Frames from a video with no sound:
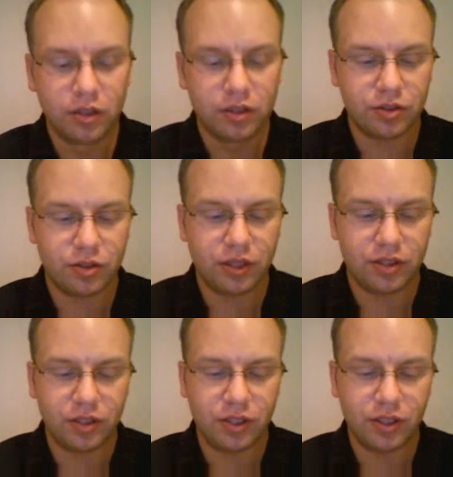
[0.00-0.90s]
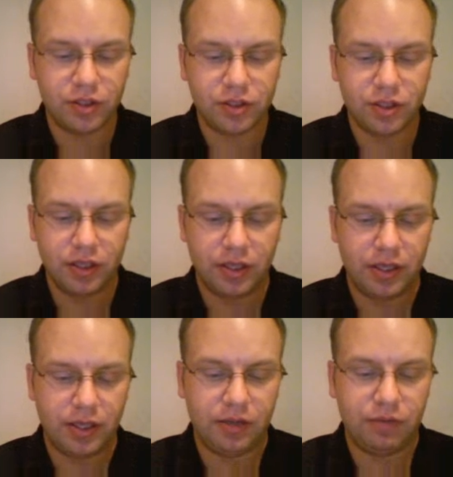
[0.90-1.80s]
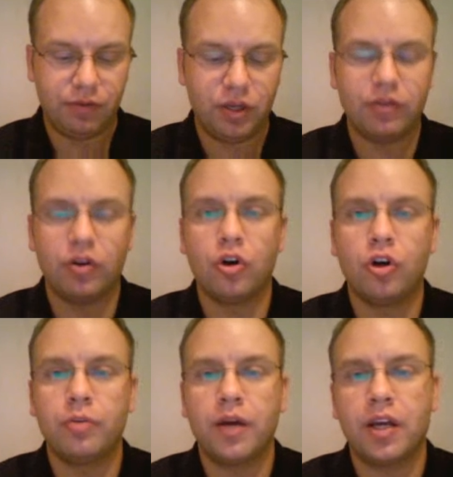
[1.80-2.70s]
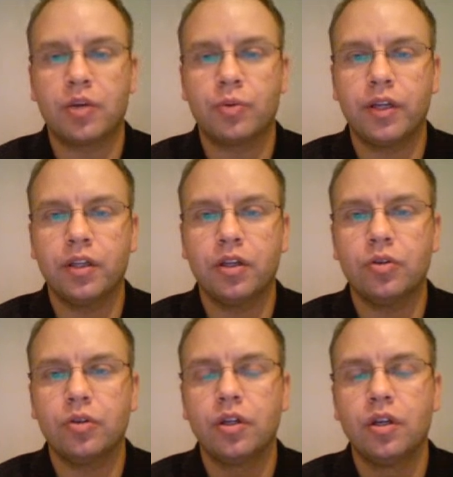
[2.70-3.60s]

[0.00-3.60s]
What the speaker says: So that's nice. And if you have a home equity loan,